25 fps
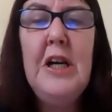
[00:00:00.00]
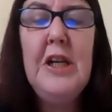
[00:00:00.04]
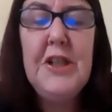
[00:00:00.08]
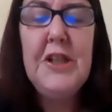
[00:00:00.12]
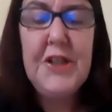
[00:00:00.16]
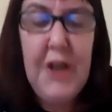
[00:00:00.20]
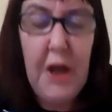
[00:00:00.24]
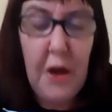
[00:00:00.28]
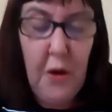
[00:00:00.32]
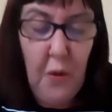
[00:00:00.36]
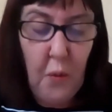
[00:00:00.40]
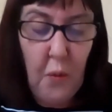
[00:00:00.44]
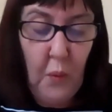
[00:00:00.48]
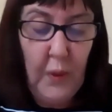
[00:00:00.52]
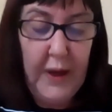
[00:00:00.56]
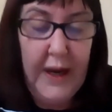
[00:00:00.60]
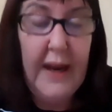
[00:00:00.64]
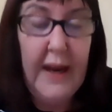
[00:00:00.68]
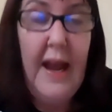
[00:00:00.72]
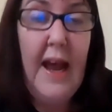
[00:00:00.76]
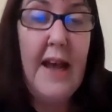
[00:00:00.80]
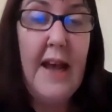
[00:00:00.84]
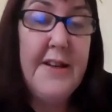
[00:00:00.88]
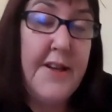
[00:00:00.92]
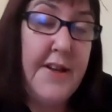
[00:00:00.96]
So,
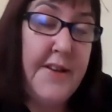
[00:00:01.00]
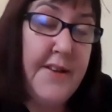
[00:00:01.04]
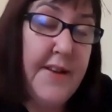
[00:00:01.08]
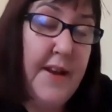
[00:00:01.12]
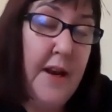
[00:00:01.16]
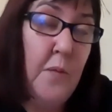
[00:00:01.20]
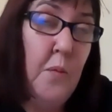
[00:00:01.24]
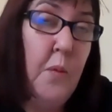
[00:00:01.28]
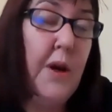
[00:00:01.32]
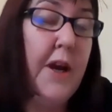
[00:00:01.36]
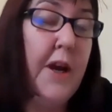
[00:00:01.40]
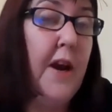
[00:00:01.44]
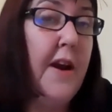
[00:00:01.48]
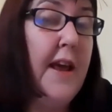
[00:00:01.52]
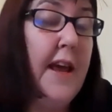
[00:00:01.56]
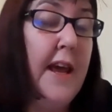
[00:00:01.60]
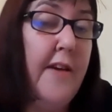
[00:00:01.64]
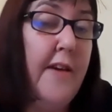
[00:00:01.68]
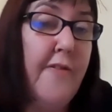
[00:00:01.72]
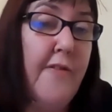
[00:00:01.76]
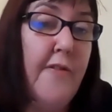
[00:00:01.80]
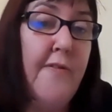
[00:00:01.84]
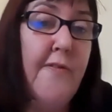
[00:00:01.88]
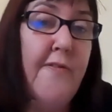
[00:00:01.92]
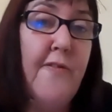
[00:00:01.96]
as I said, we're going to hear
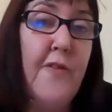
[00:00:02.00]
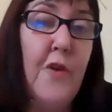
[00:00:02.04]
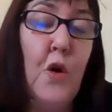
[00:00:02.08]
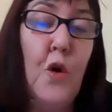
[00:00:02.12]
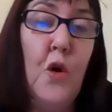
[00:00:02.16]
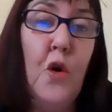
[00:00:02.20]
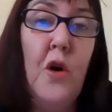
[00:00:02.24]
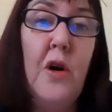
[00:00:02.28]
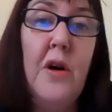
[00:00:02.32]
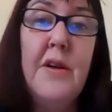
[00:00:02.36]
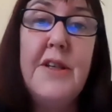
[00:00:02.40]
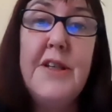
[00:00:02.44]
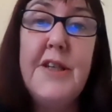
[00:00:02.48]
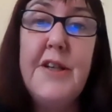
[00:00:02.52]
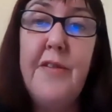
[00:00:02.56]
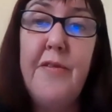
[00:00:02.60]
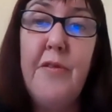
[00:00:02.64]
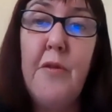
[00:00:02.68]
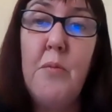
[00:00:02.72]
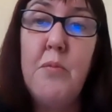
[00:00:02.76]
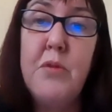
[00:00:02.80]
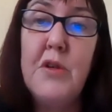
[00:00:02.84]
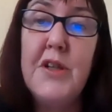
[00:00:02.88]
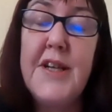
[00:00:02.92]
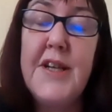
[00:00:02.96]
from 4 different
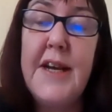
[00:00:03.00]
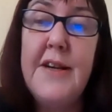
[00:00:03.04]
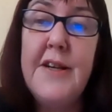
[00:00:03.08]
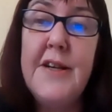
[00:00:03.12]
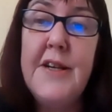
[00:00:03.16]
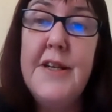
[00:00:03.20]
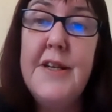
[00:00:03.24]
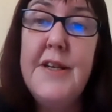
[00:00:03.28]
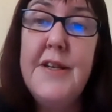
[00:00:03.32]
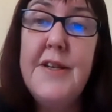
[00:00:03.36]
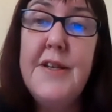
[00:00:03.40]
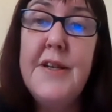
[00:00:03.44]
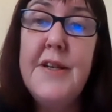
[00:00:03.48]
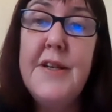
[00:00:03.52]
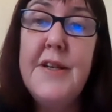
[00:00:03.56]
presenters.